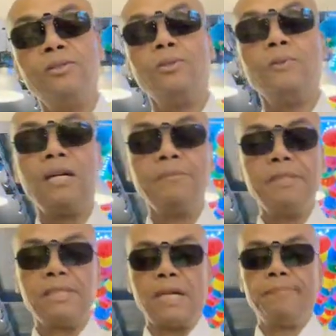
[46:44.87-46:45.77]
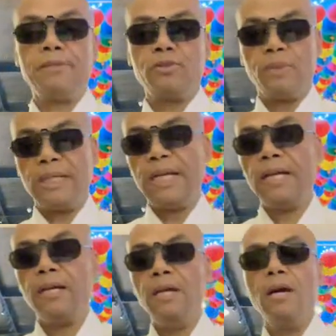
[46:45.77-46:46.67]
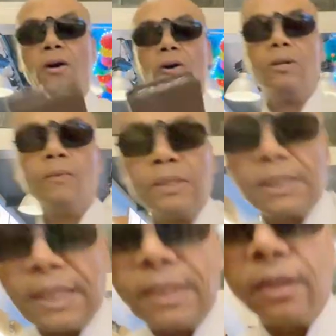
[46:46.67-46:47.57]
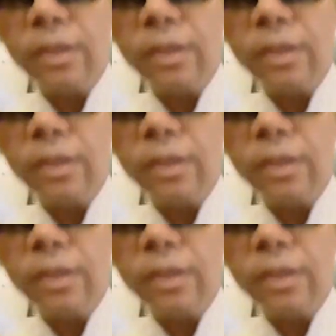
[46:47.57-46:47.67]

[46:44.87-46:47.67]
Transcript: Deuteronomy chapter 28. Hold on one second,